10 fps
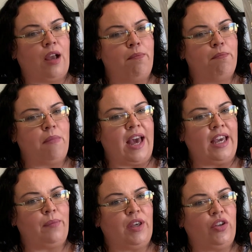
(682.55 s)
I
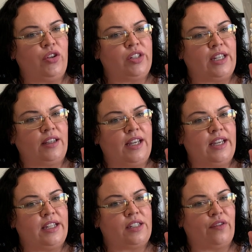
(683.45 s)
may be using
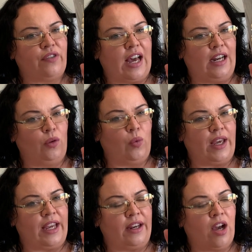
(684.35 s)
these for
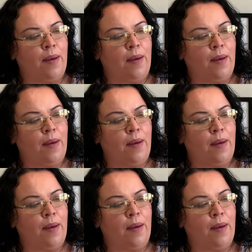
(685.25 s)
Halloween.